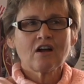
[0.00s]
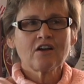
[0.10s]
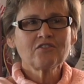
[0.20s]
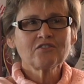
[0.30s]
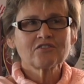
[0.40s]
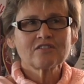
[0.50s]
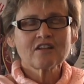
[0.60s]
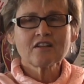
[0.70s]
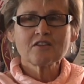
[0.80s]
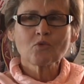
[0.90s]

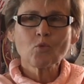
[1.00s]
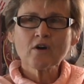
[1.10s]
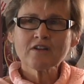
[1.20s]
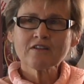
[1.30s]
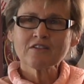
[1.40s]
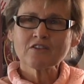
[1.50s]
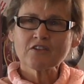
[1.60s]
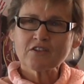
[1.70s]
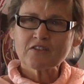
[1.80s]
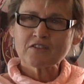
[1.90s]
understanding what
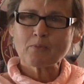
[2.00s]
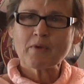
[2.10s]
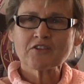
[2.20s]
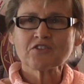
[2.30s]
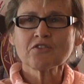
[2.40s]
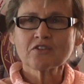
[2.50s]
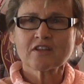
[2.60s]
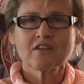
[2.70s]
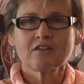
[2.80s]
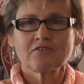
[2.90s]
special
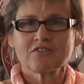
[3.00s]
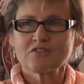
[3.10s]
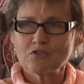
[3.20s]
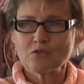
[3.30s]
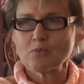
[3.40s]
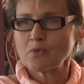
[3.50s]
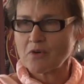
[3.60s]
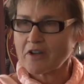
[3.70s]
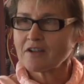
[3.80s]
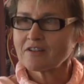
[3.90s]
gifts you
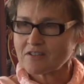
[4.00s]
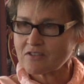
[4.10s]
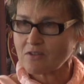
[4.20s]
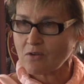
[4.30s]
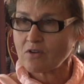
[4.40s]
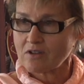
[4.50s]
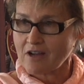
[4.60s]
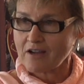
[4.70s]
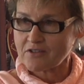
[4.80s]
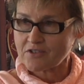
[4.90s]
bring to
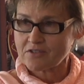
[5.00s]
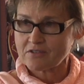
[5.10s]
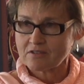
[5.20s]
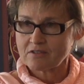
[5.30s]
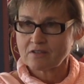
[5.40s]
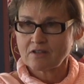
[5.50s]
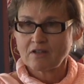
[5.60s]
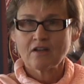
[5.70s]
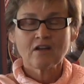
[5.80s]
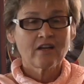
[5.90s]
SoulCollage
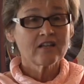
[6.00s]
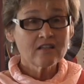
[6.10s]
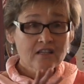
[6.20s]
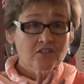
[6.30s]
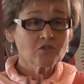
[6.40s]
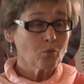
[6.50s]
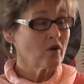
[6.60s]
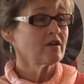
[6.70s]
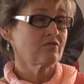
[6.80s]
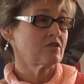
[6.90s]
and each
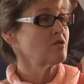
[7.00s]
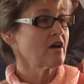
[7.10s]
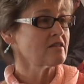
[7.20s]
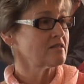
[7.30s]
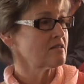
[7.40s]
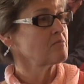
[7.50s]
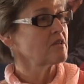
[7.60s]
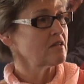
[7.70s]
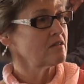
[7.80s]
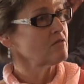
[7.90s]
one of you has
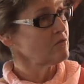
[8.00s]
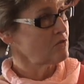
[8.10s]
something